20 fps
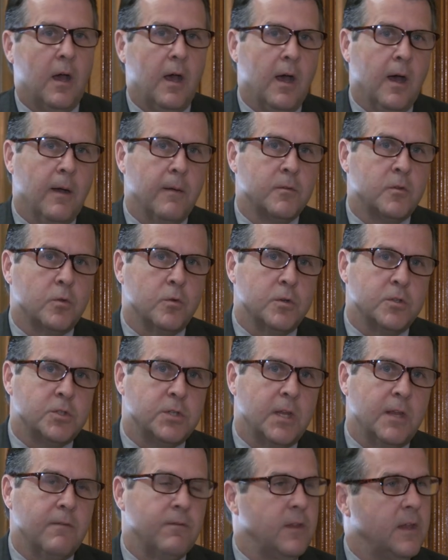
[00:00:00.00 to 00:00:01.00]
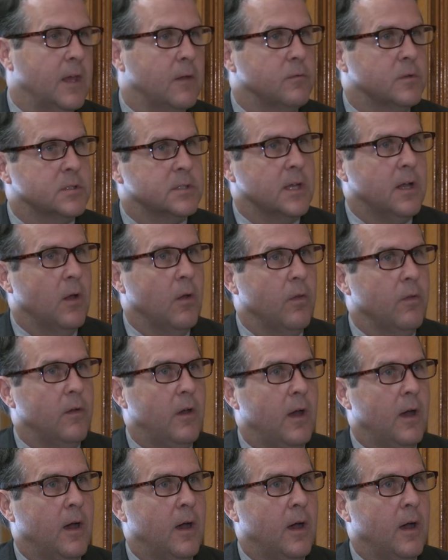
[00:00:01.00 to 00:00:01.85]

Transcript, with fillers: uh, to achieve the end result,